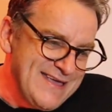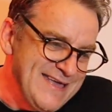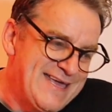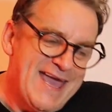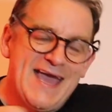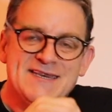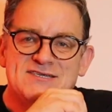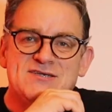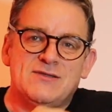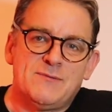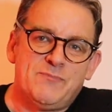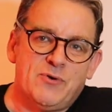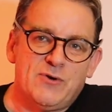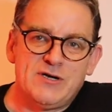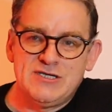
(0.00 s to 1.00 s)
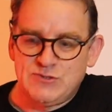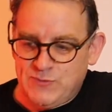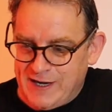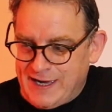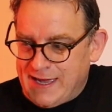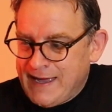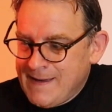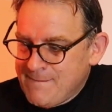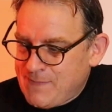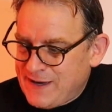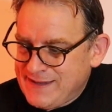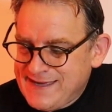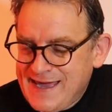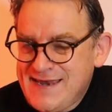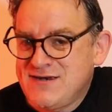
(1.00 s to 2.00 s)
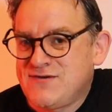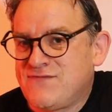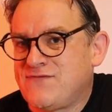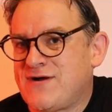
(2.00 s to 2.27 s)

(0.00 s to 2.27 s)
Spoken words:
Get to the point where by the end of